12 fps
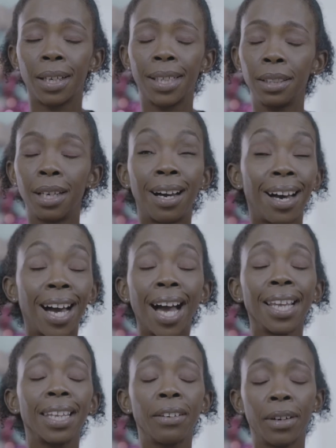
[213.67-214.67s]
I
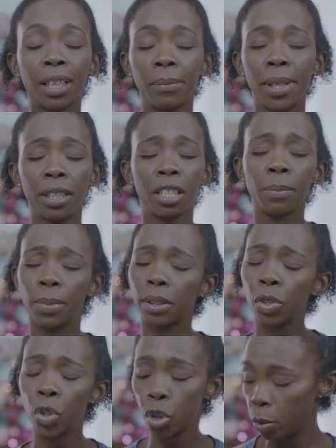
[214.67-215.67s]
highly recommend this
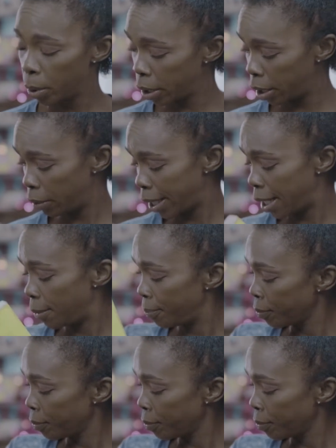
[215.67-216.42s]
book. Super good read.